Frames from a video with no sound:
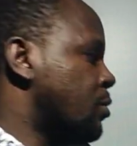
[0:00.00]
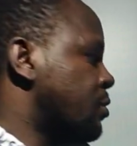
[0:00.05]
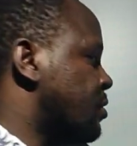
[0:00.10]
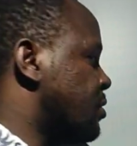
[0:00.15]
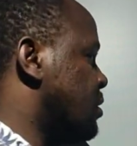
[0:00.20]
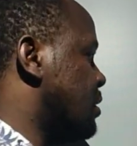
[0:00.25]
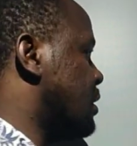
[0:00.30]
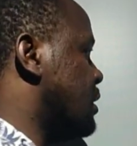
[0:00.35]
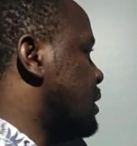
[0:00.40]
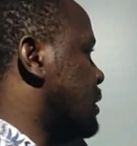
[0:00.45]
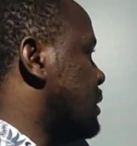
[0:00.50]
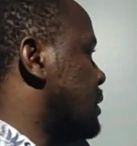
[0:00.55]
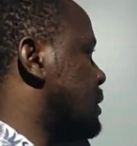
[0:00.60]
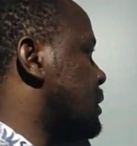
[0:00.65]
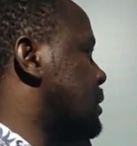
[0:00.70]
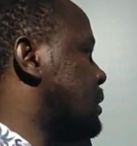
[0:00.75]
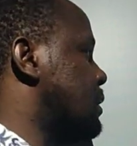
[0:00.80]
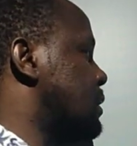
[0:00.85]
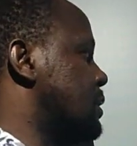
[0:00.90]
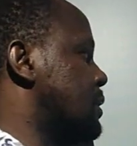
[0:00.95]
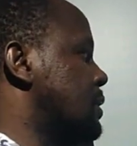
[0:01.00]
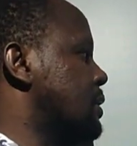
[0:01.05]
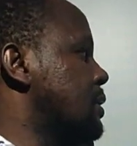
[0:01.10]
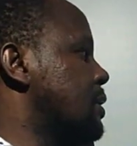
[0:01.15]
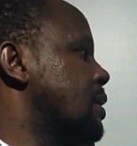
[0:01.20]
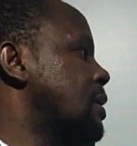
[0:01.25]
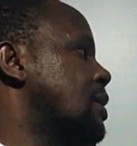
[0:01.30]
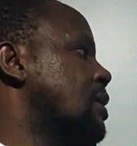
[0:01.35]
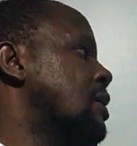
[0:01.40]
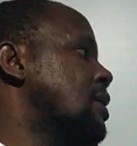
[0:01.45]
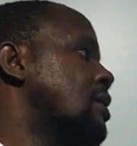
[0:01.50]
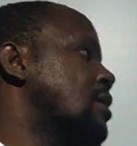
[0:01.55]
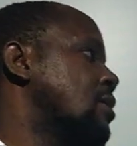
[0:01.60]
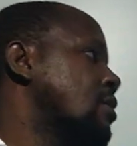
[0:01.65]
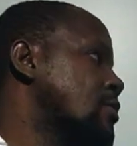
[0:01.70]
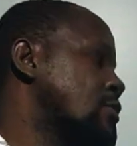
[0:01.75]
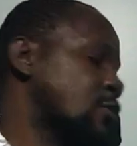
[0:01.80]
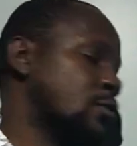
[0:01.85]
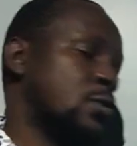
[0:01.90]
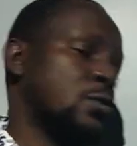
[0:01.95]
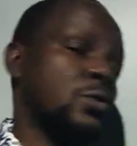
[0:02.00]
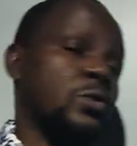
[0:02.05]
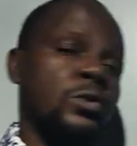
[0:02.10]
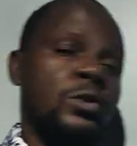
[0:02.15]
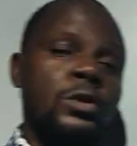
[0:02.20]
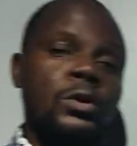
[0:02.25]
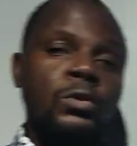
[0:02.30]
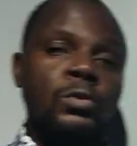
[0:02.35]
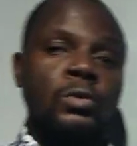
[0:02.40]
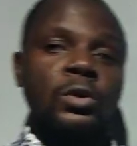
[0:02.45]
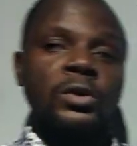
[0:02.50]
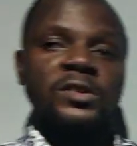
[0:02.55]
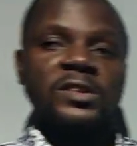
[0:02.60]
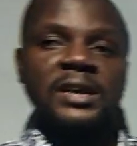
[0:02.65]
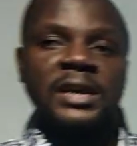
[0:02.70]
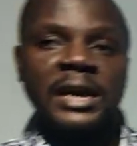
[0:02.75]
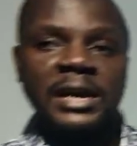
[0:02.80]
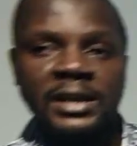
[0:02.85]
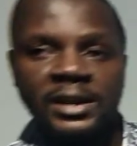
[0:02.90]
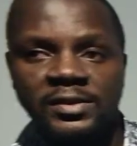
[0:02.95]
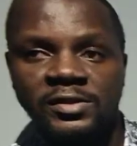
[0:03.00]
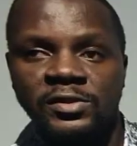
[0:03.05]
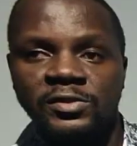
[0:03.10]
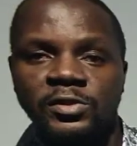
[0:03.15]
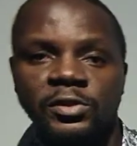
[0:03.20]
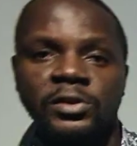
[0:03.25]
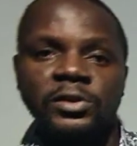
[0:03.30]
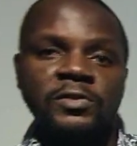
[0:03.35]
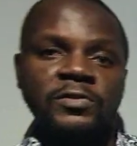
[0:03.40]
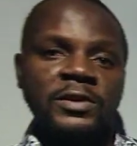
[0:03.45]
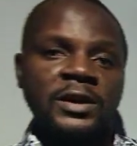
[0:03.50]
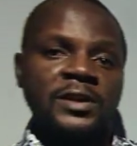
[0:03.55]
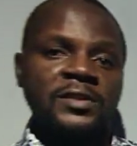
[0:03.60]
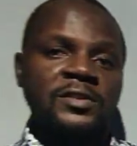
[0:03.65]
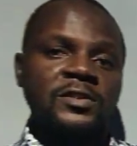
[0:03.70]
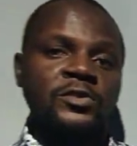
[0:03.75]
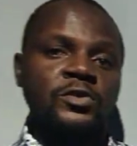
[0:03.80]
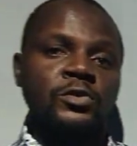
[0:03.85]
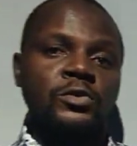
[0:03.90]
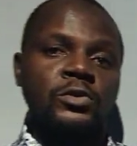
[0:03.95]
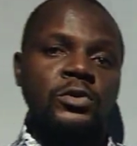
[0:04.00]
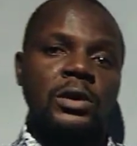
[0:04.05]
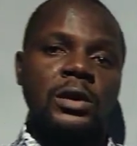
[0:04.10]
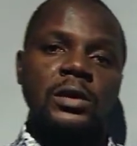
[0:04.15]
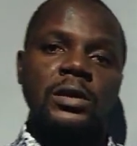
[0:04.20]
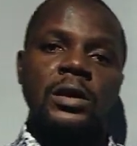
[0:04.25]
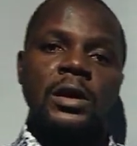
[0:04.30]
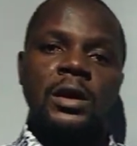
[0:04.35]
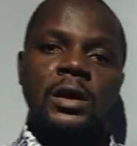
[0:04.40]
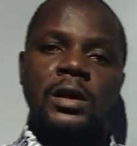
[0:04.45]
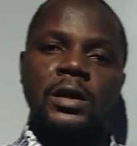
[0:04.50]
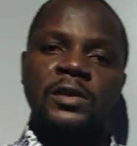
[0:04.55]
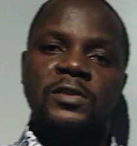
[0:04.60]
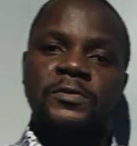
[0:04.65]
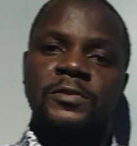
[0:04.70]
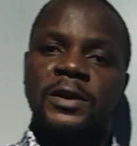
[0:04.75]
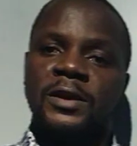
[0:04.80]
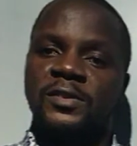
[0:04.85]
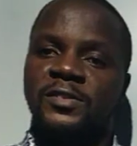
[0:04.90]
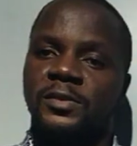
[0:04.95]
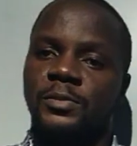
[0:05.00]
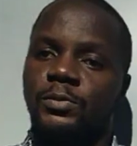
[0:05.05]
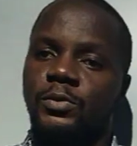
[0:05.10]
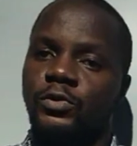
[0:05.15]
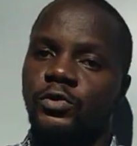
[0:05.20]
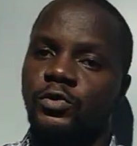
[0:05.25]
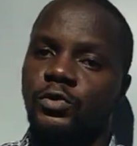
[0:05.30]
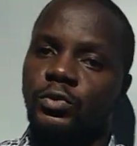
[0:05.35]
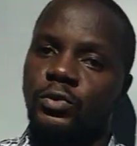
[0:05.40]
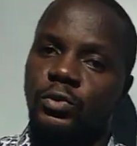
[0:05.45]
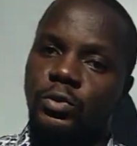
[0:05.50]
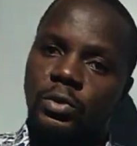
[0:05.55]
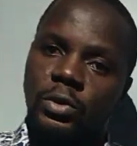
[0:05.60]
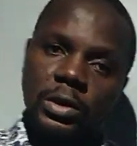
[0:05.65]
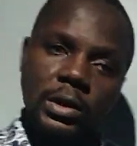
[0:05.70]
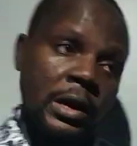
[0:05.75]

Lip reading: the so-called kinetic theory of gases. So it's very simple to know.